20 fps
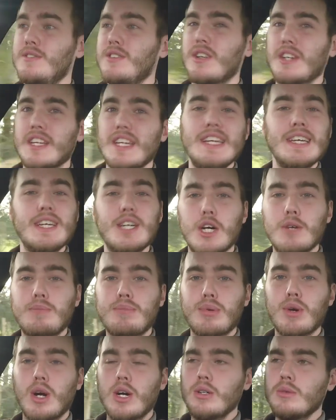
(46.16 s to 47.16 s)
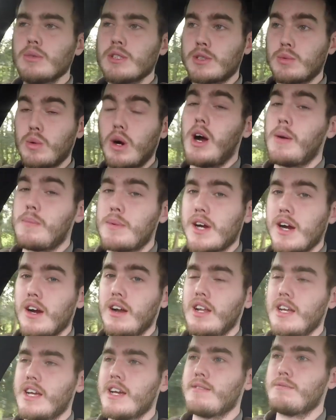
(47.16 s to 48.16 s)
got Eco Pro, which is what I'm
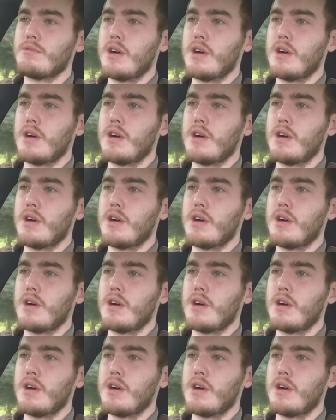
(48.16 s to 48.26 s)
currently in